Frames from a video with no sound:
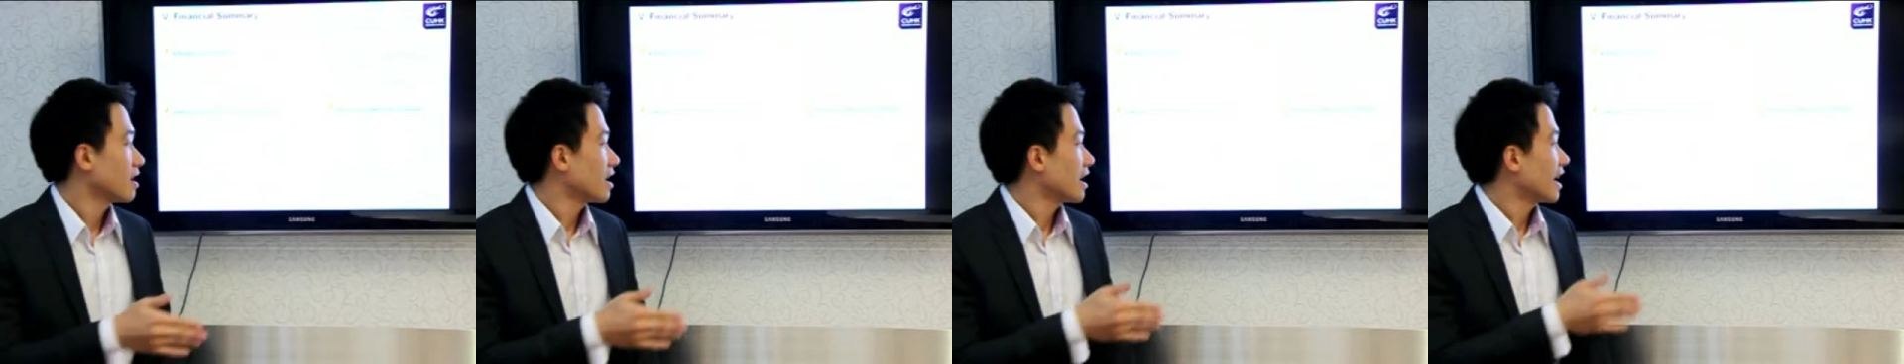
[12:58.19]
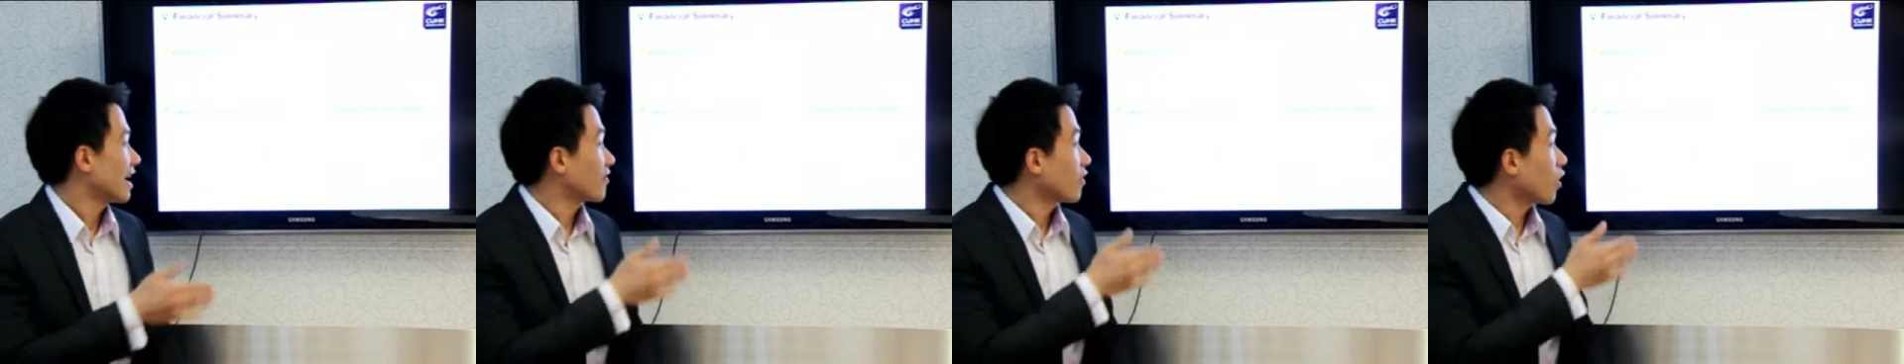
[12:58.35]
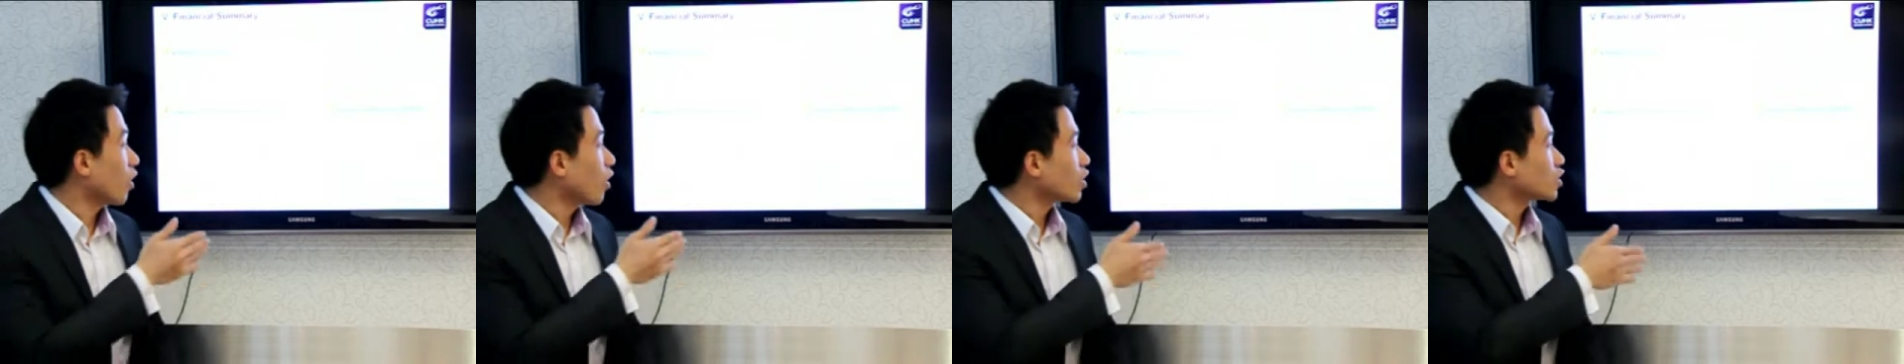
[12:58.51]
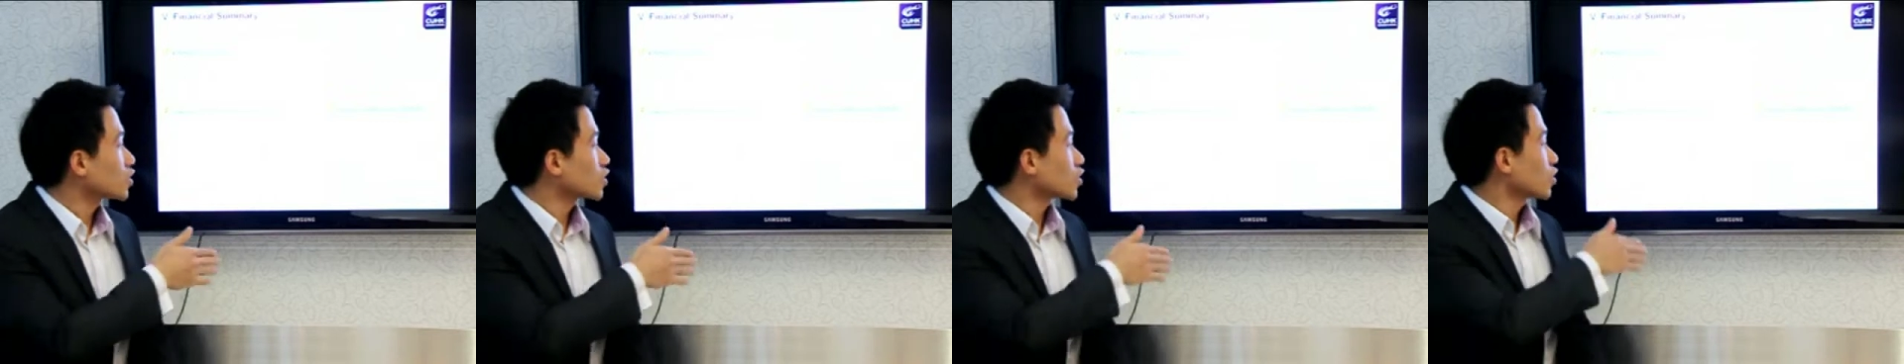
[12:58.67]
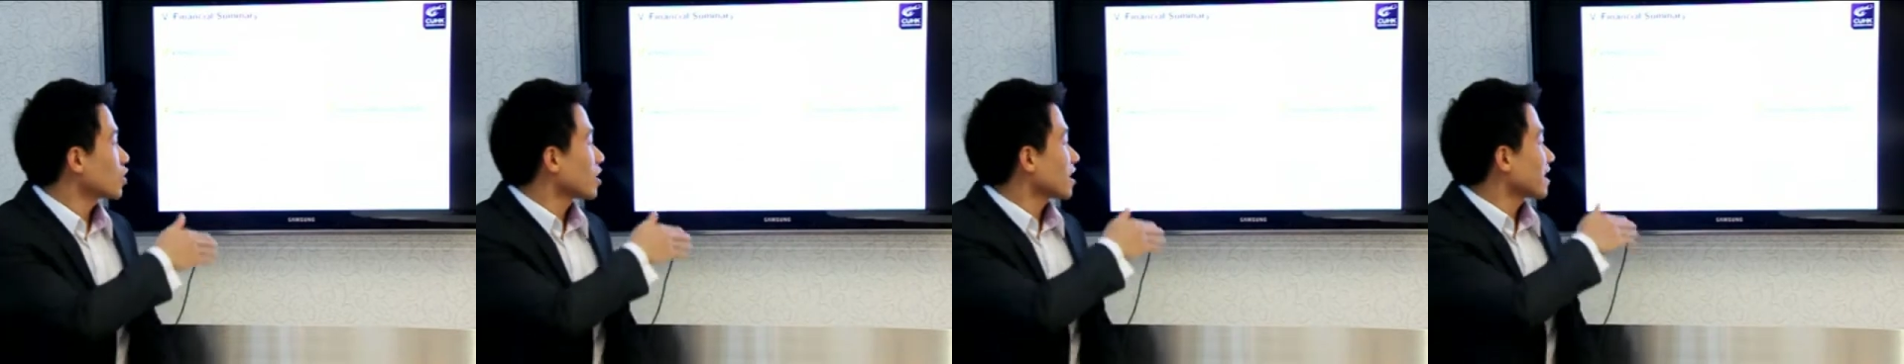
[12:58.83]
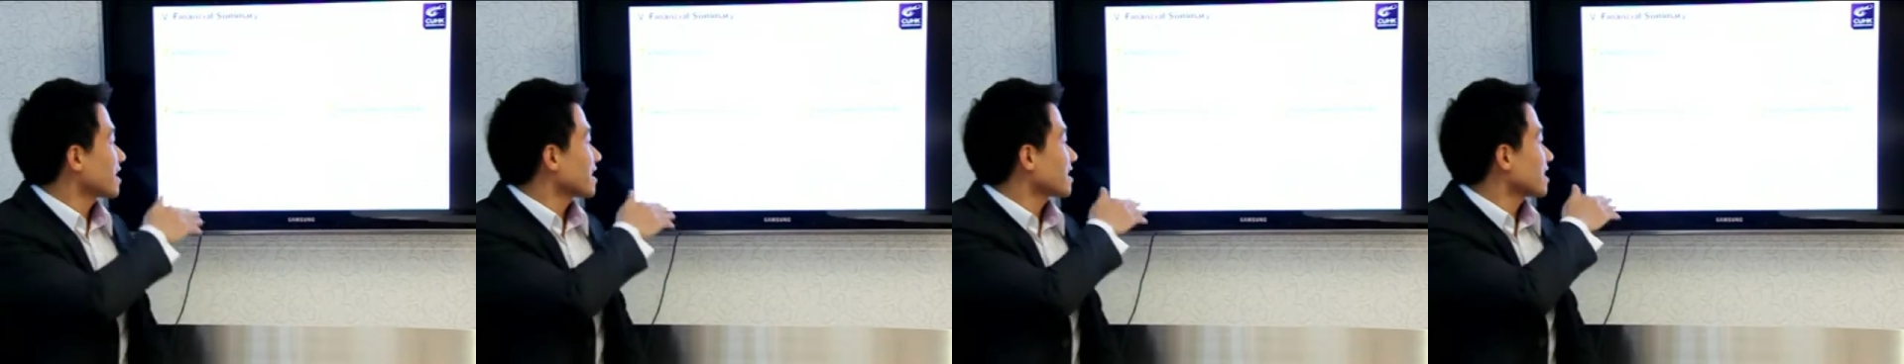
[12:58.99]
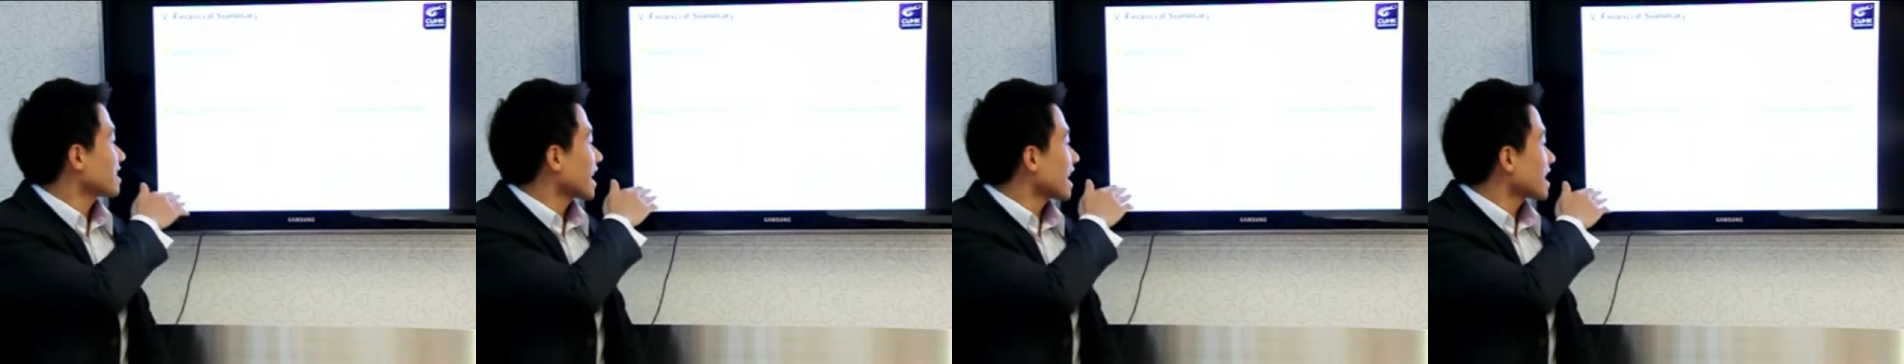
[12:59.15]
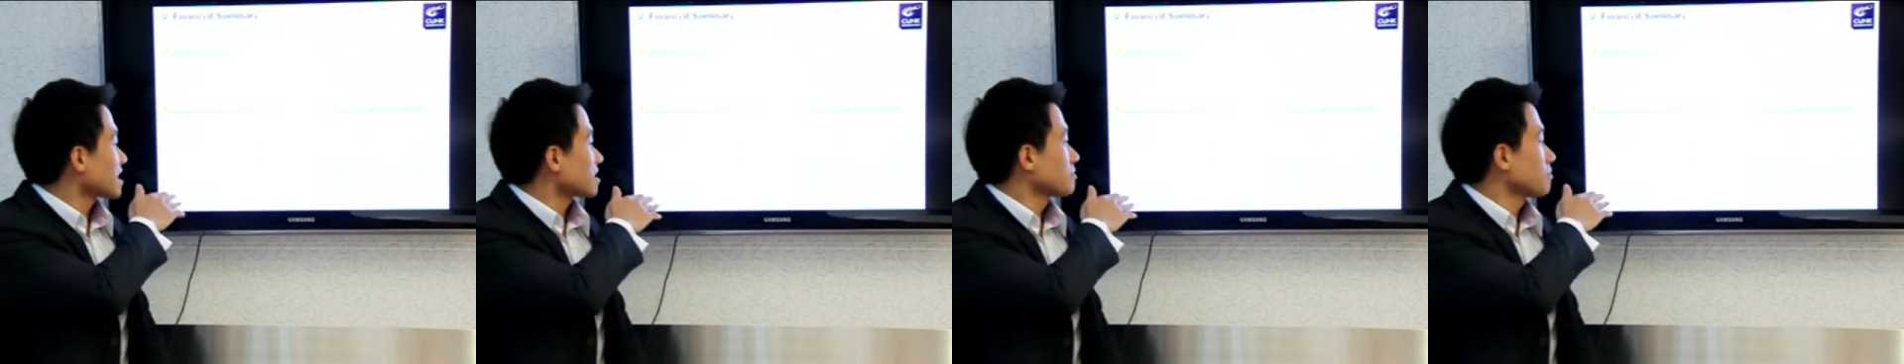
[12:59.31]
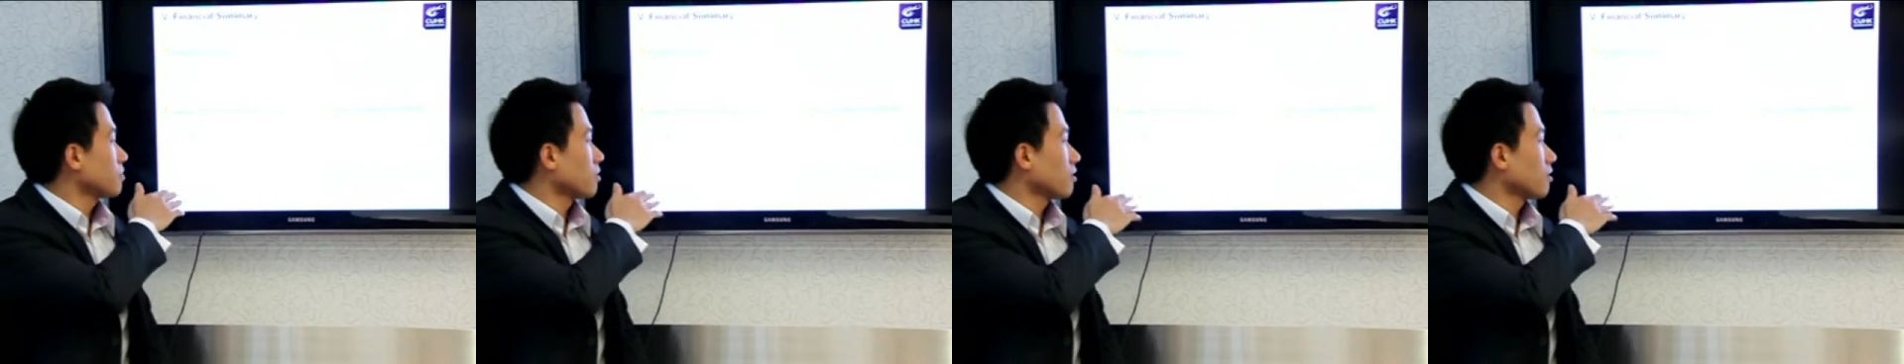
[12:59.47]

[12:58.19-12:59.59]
and also a net